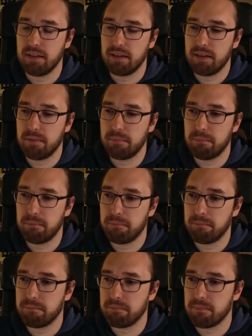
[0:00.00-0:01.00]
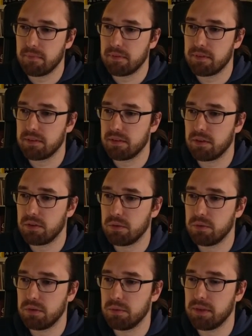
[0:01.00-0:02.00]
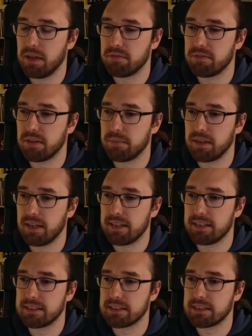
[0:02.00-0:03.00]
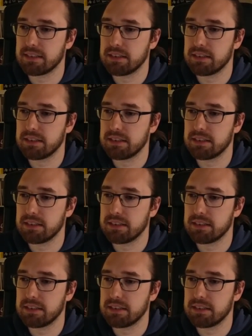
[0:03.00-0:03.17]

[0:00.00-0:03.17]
So do we have something else?